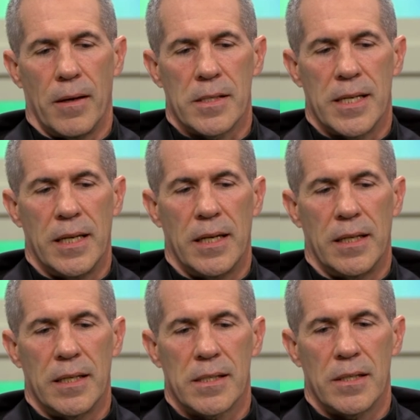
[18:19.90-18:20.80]

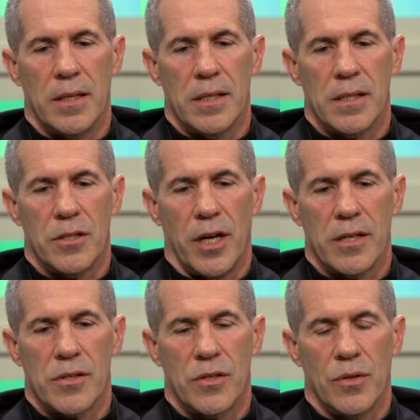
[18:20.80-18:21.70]
synod is a
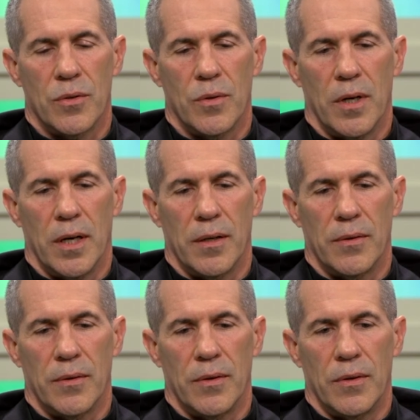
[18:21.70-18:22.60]
chance to,
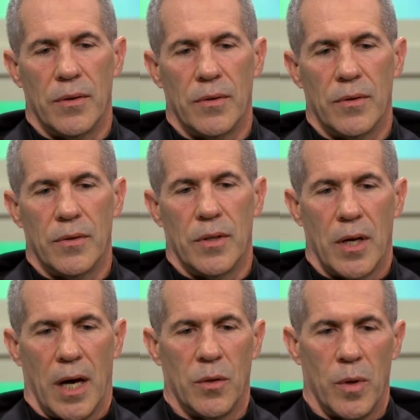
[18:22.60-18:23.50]

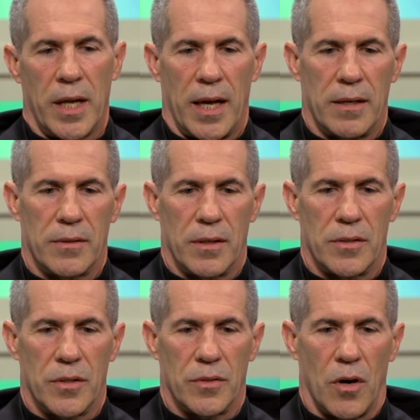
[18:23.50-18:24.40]
on the one hand,
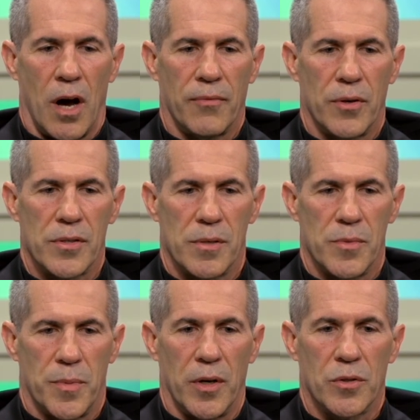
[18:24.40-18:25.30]
to offer some
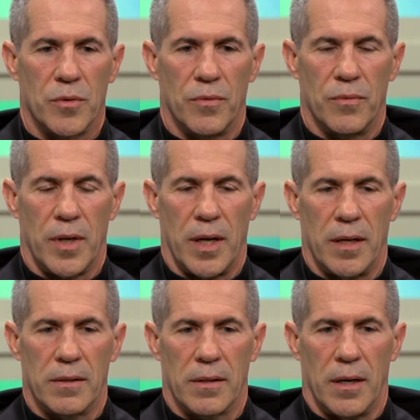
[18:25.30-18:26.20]
spiritual
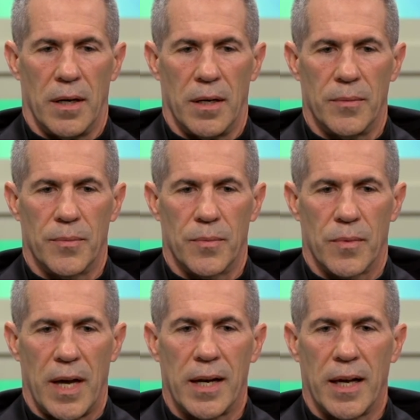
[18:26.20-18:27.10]
and
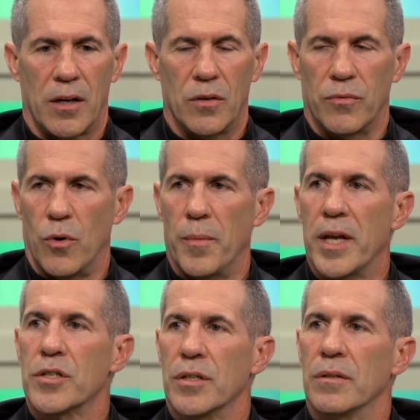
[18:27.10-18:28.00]
catechetical
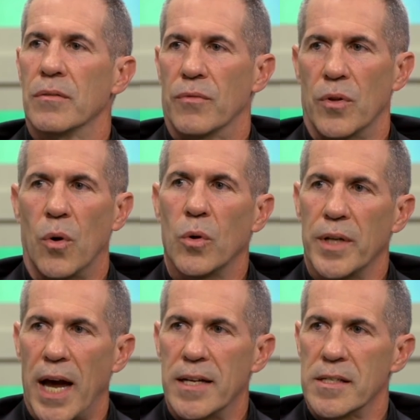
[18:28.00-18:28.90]
formation for the whole
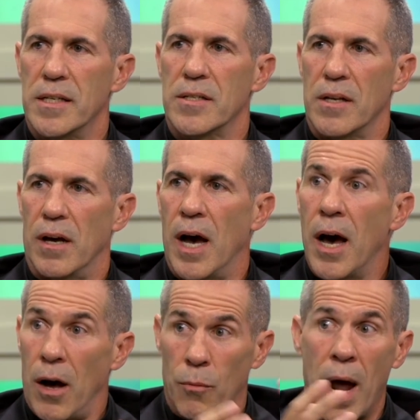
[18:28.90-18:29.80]
diocese
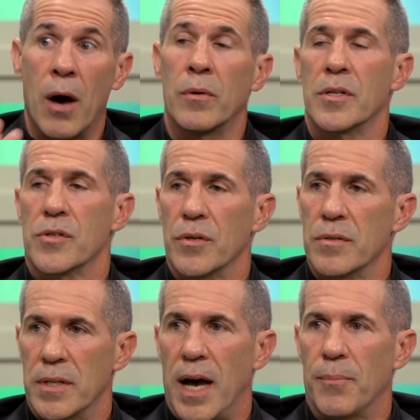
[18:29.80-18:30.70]
around a
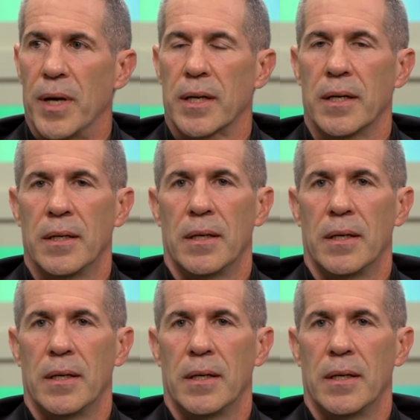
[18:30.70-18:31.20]
certain topic.